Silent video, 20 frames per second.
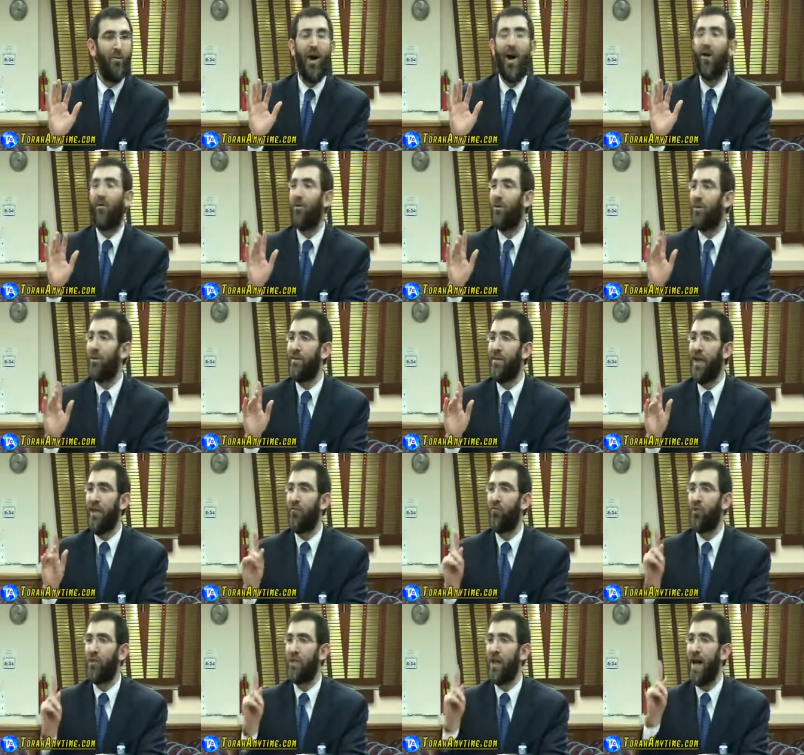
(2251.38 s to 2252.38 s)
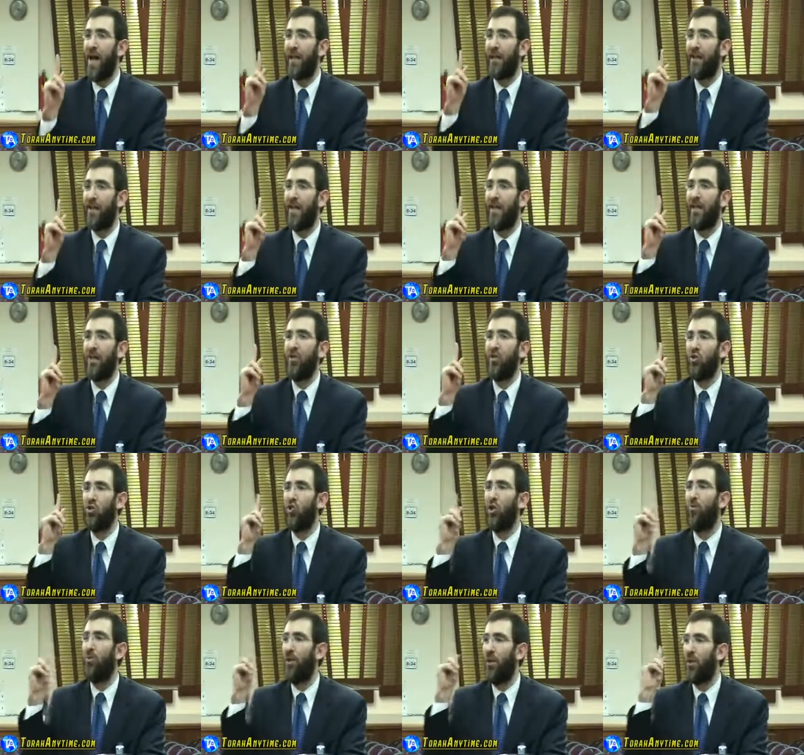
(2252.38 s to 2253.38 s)
Wow, now you've just acted like a
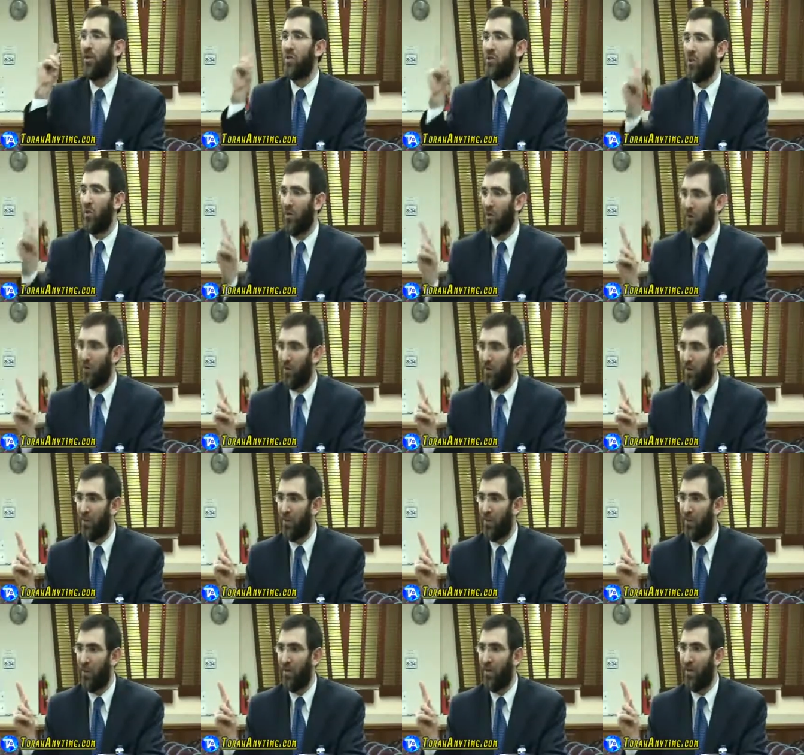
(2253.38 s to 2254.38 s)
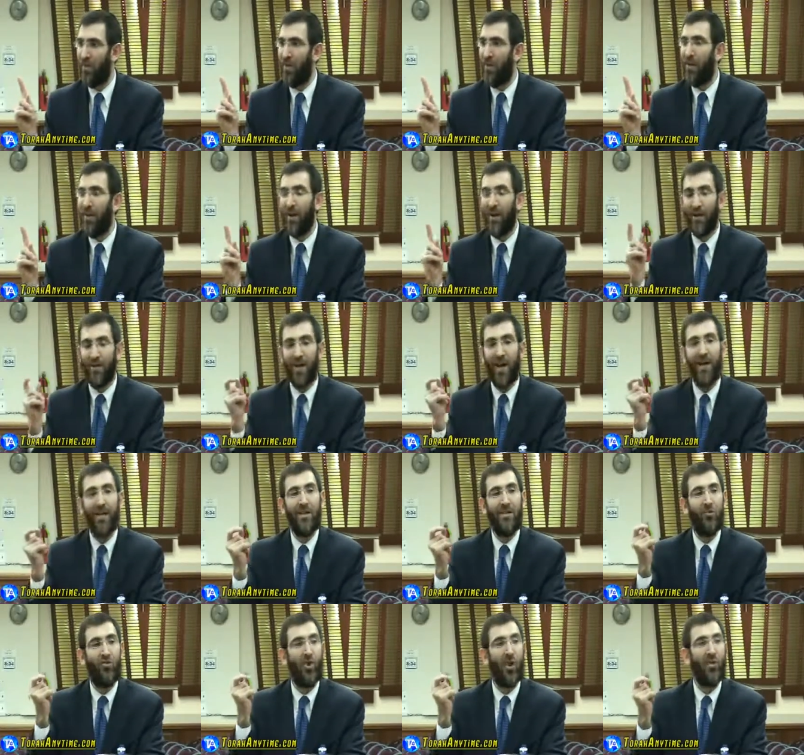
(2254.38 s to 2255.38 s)
neshama, a soul. And
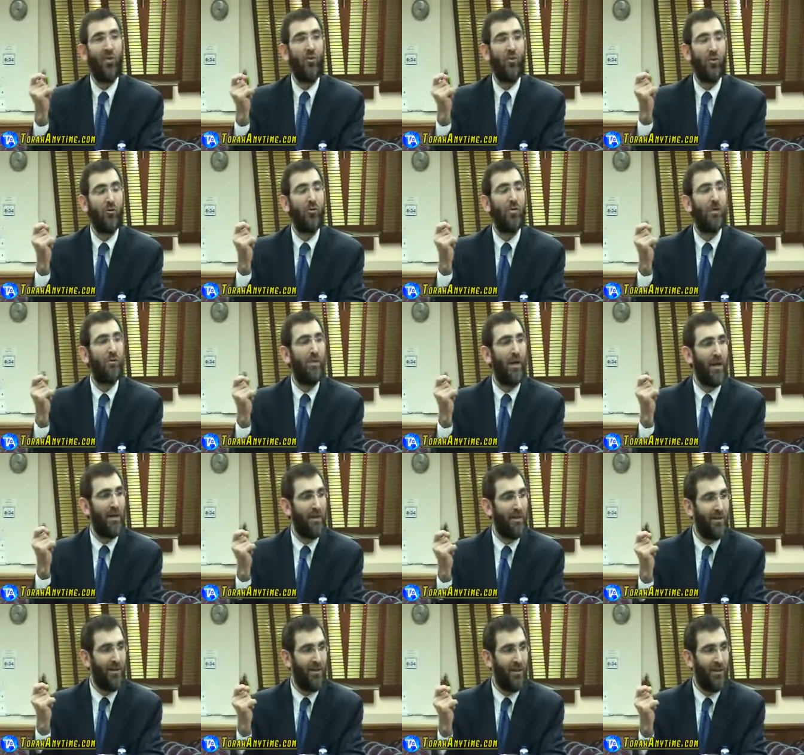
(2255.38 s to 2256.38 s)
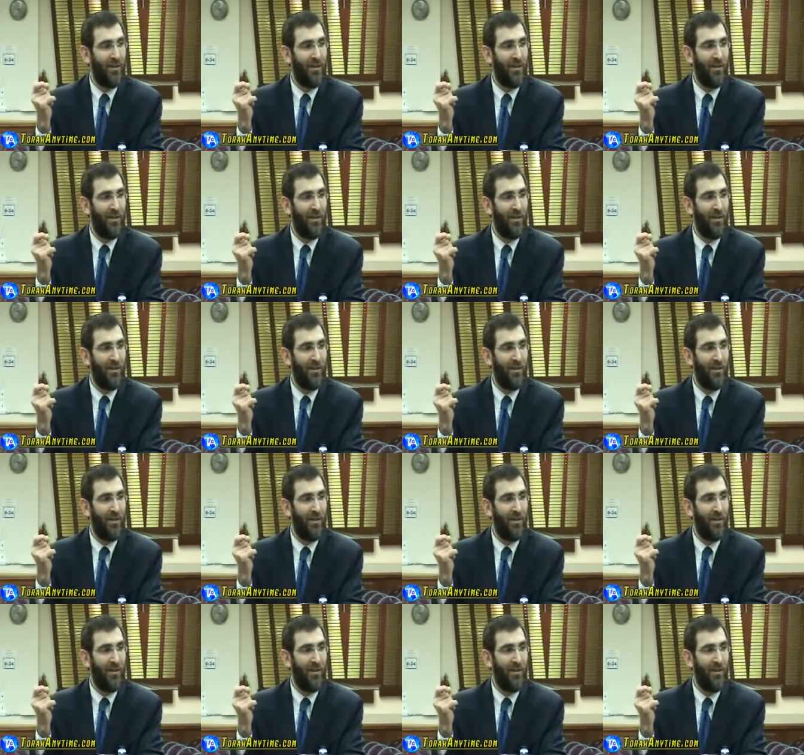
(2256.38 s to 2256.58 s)
that engenders respect.